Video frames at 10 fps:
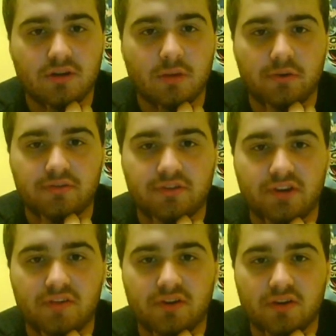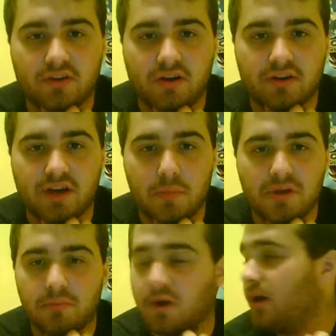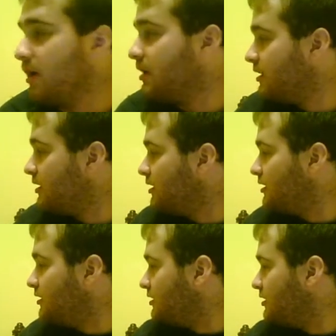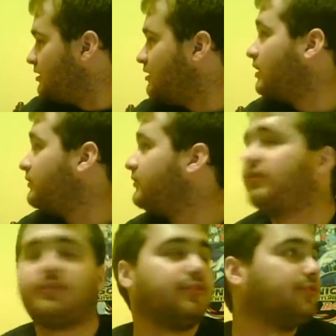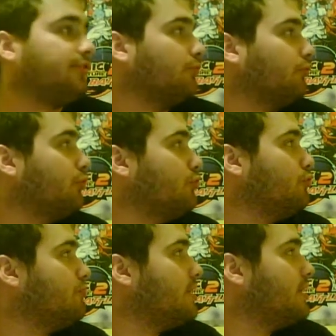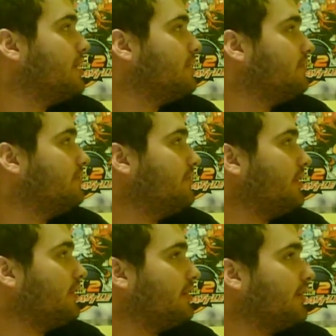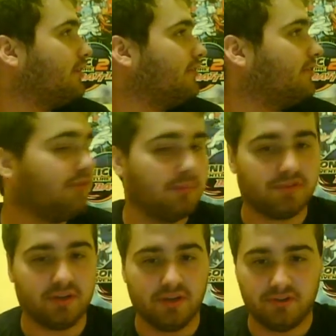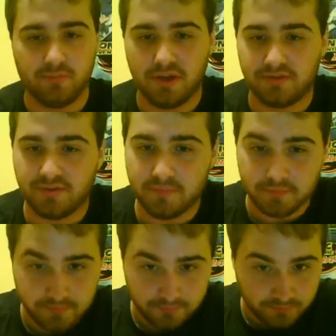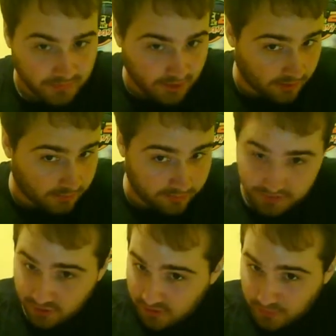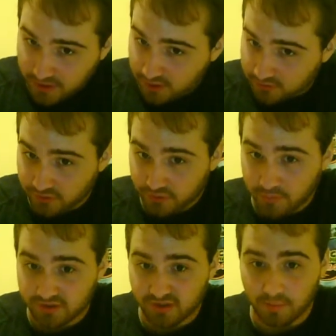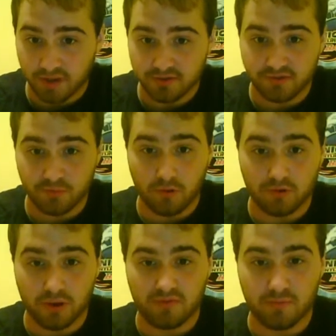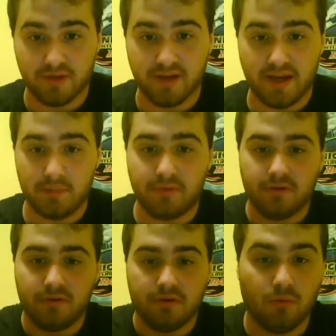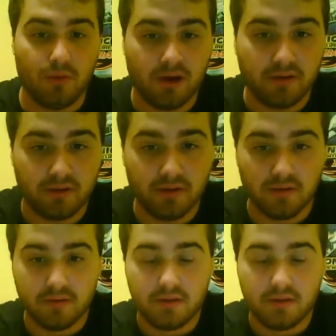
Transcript: almost 11 o'clock and I'm in my nice room. Very nice. I'm just kidding, it's messy. I'm sorry if my hair's a little messed up. I just woke up from a nap a while ago.